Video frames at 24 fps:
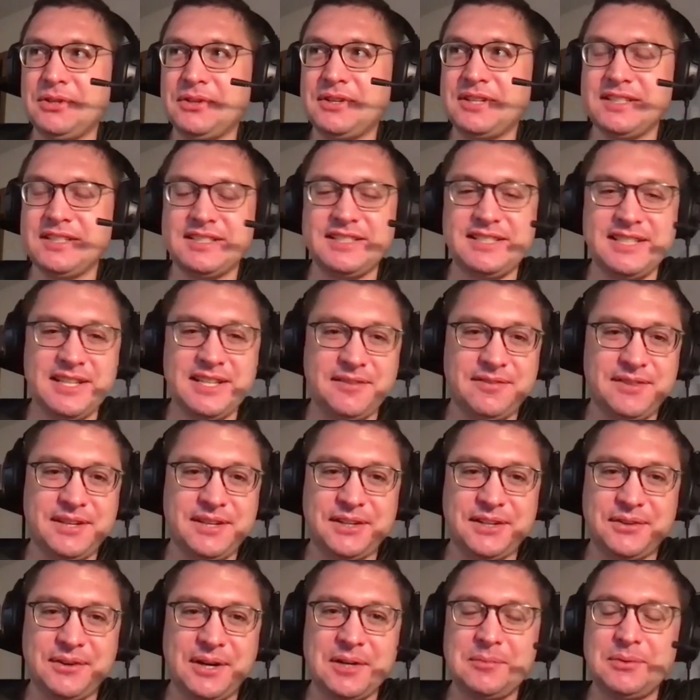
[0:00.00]
yeah. You can see if
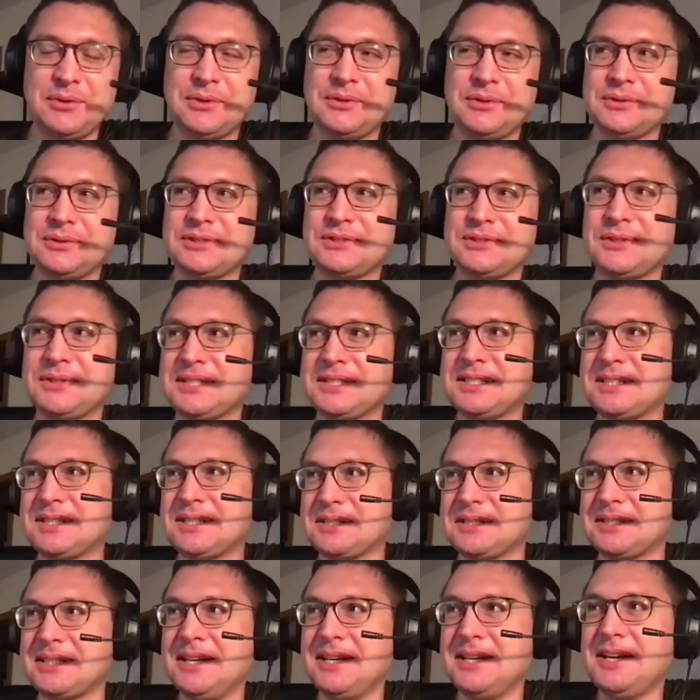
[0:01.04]
they're credible
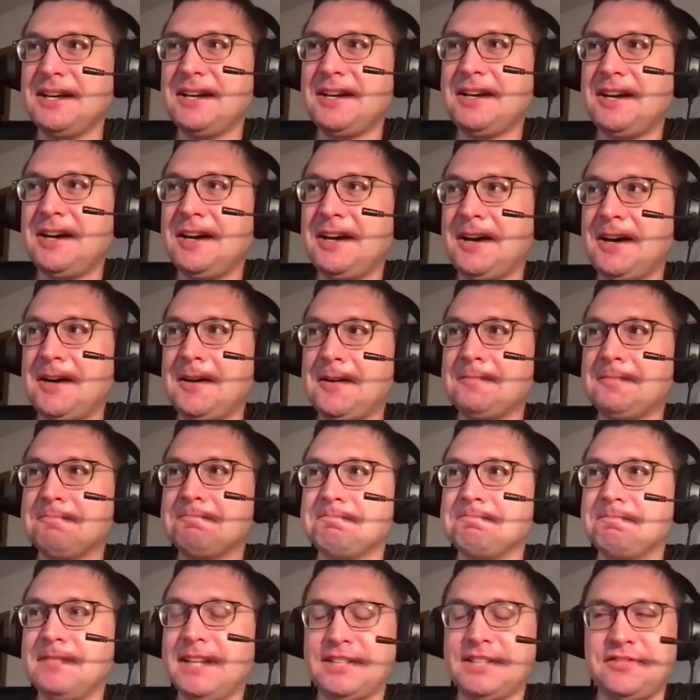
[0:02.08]
sources.
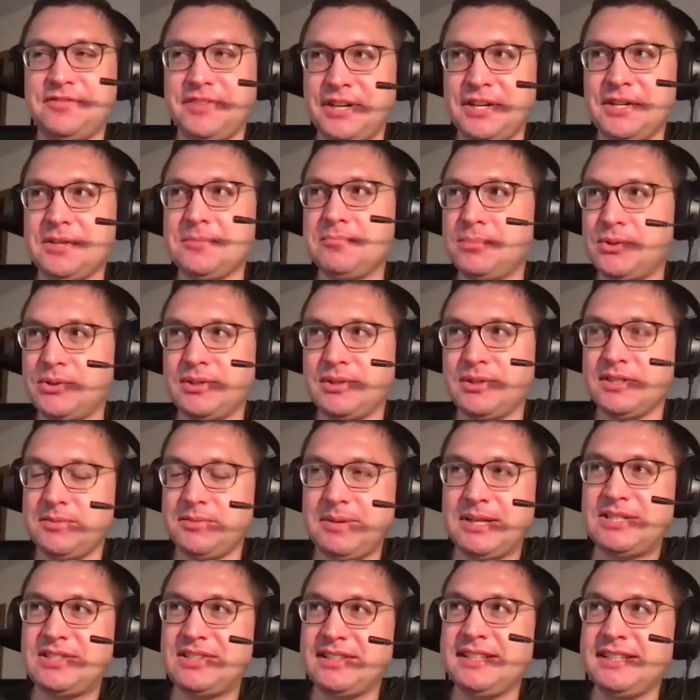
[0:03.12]
Um, that's very important,
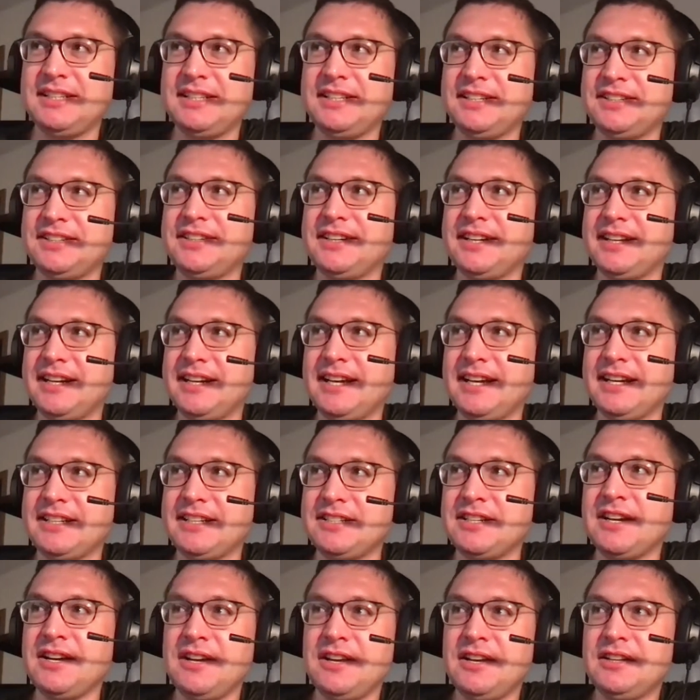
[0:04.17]
especially in the internet
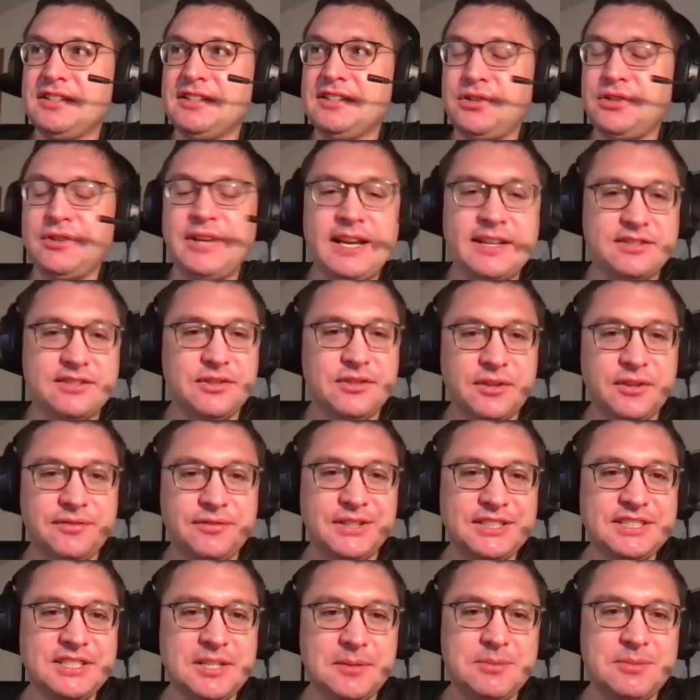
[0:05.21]
age. So yeah. So the
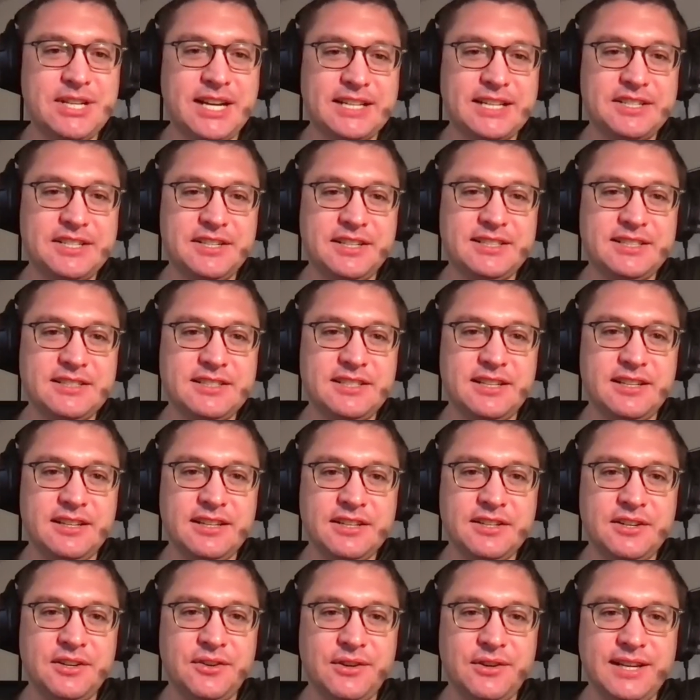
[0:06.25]
first objection is,
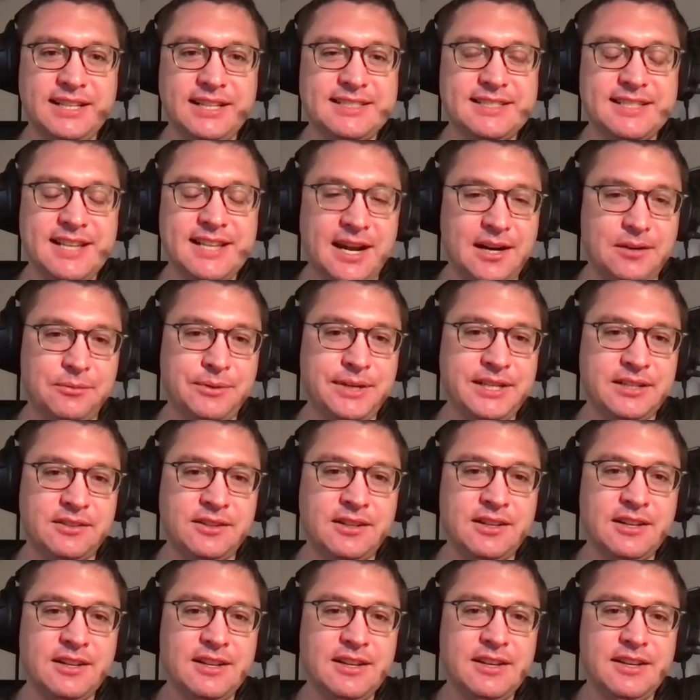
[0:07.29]
you know, it's not
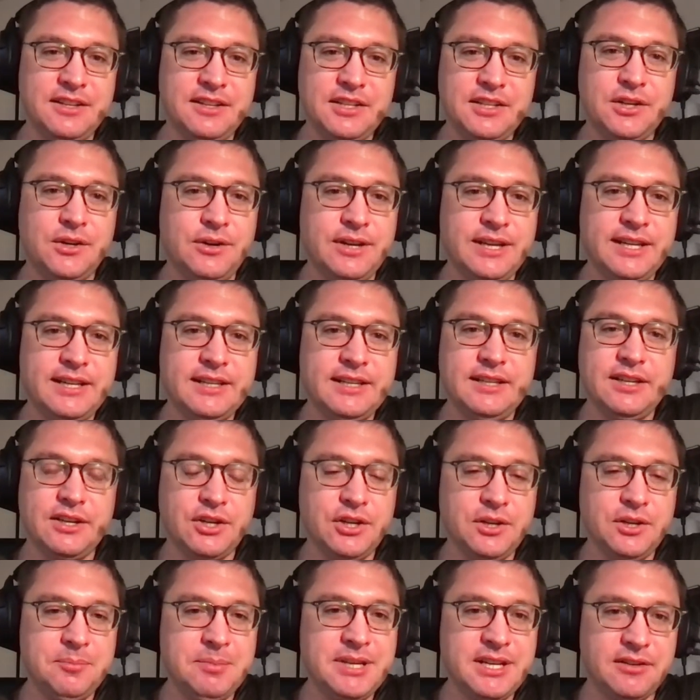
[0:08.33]
real. You know, mm-hmm. it, it
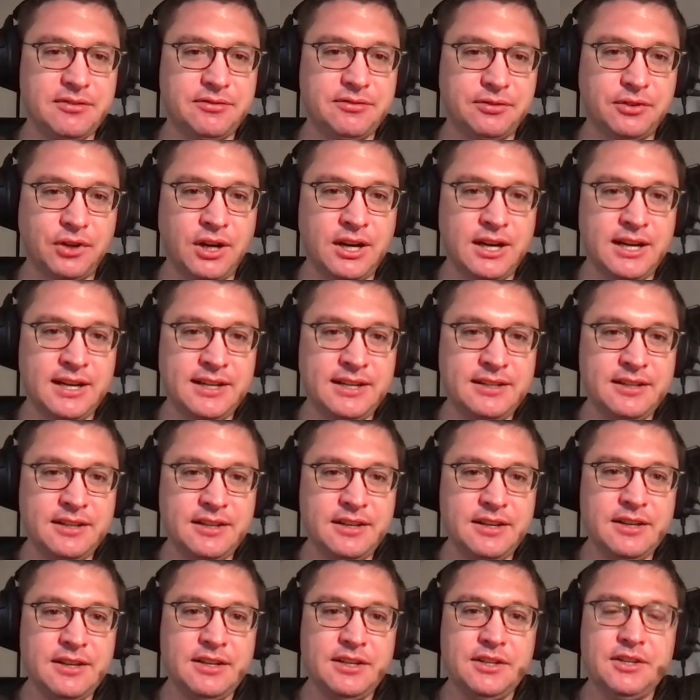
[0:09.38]
could be a fraud.
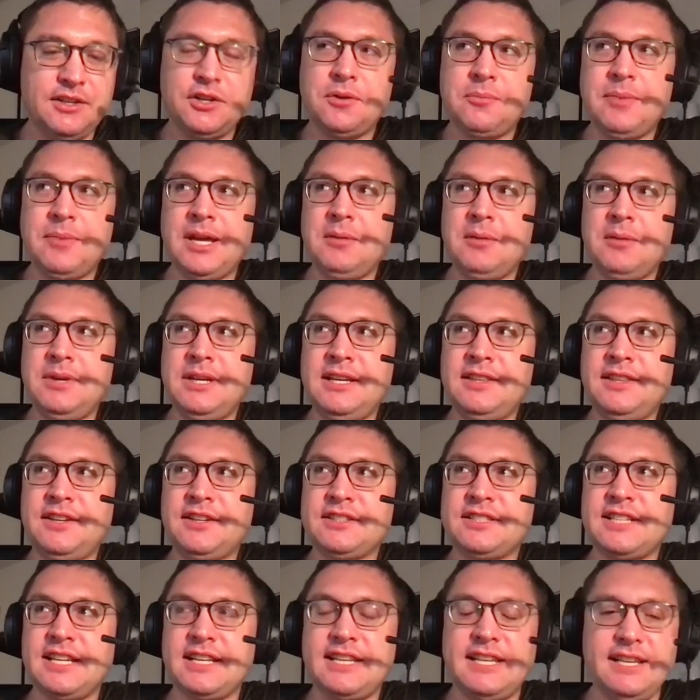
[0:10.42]
You know, maybe
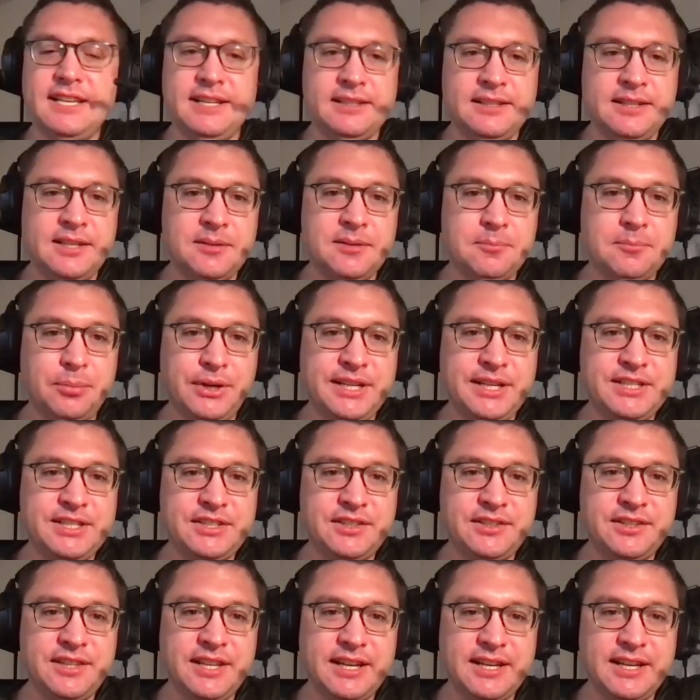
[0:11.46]
there's a healing
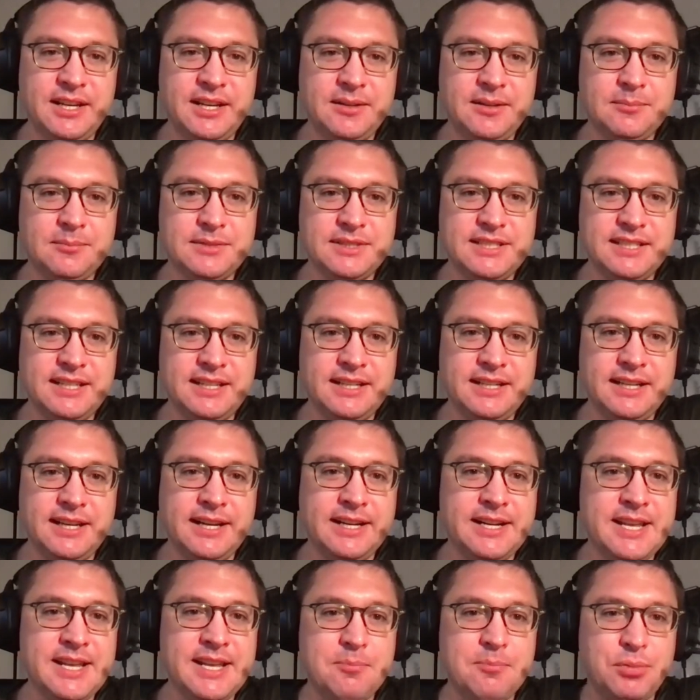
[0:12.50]
preacher that comes in
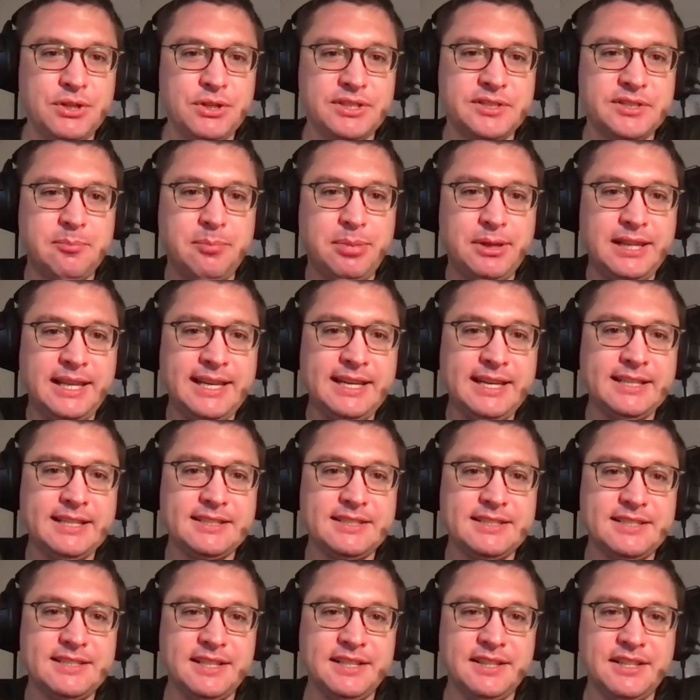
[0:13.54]
and he puts
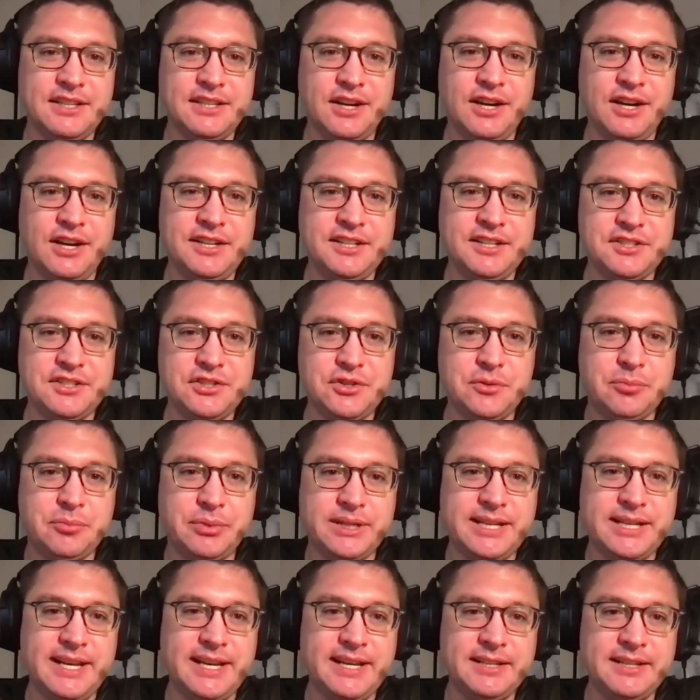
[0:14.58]
plants in the audience who
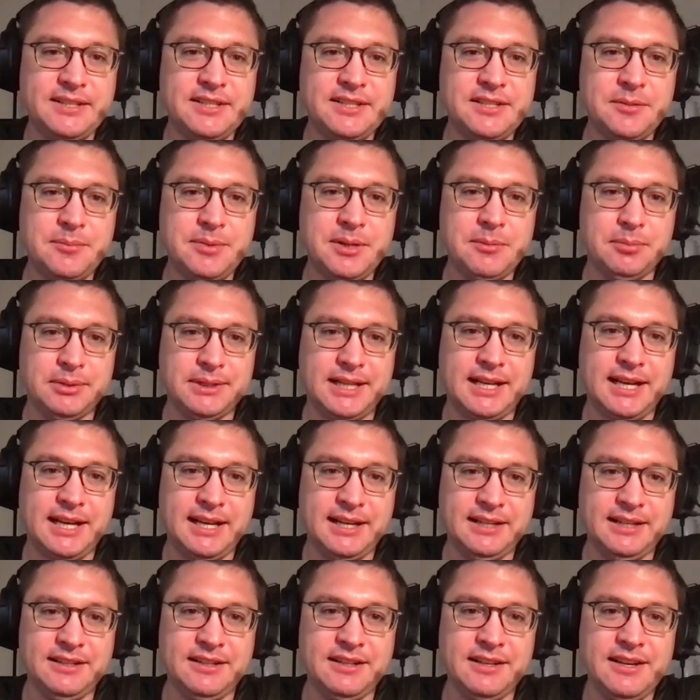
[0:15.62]
pretend to be
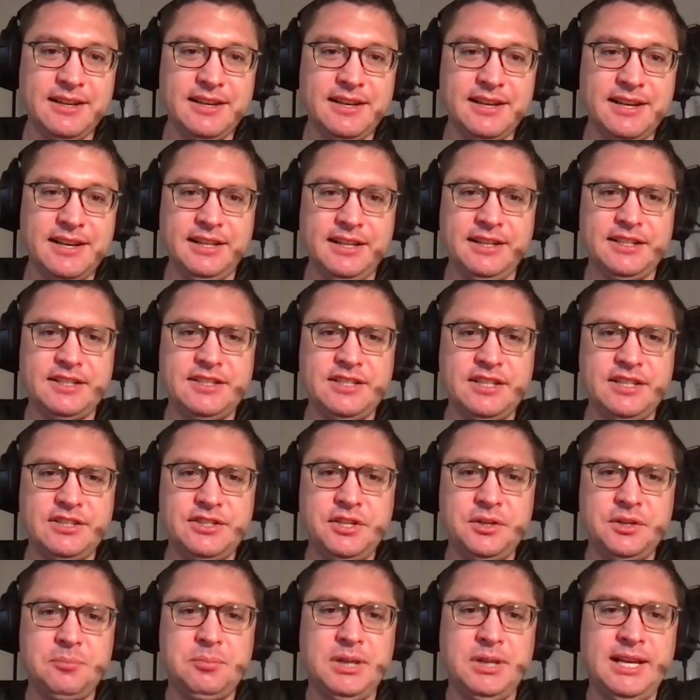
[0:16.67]
blind, and he
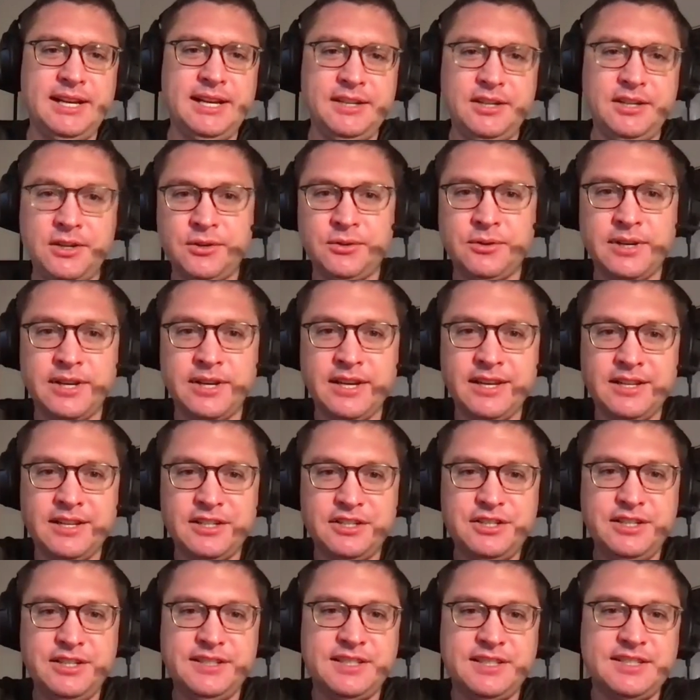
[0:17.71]
says, "You're blind. Oh,
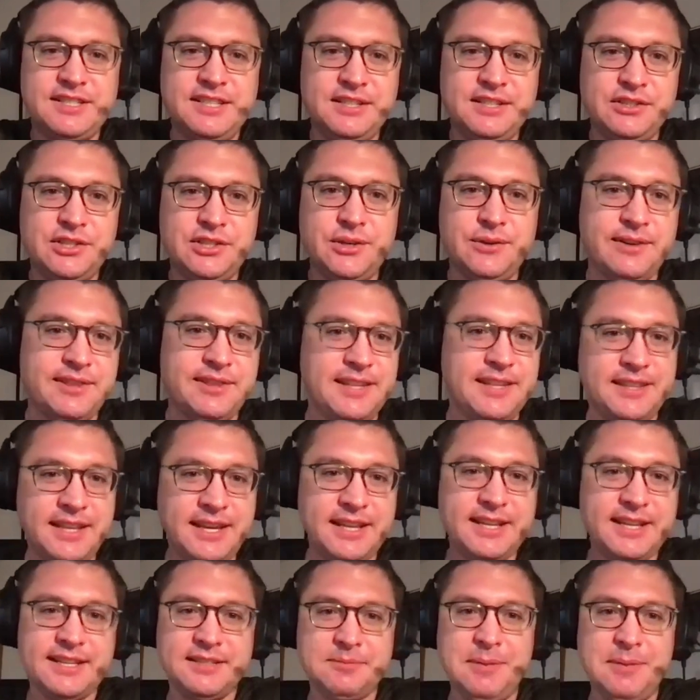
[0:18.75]
Jesus heals you," and then
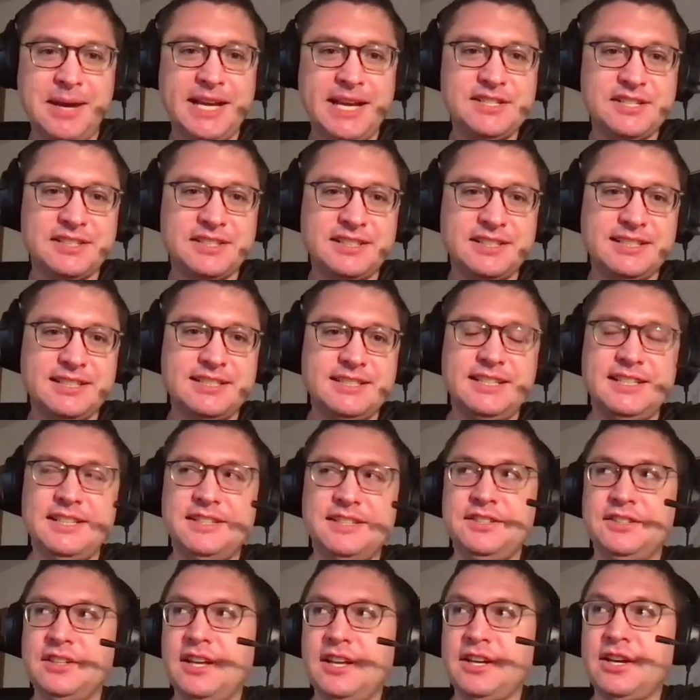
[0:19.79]
they can magically see,
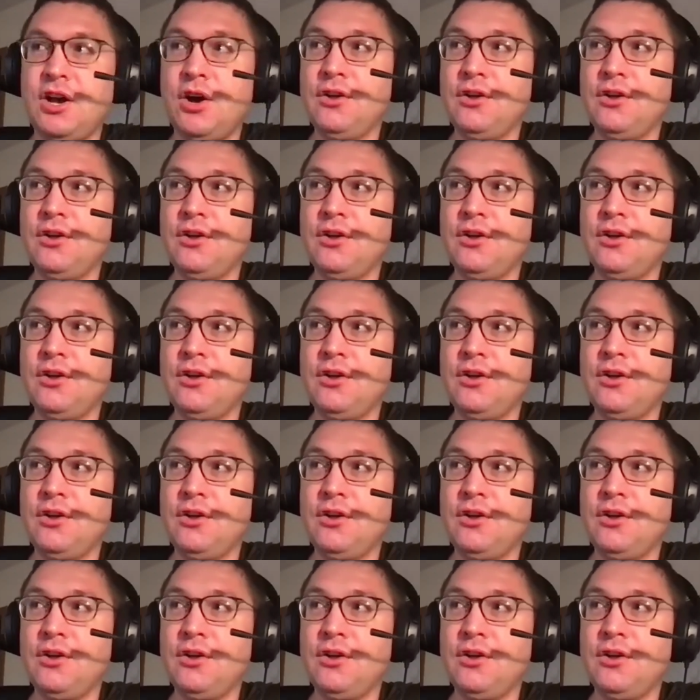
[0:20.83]
and you're like,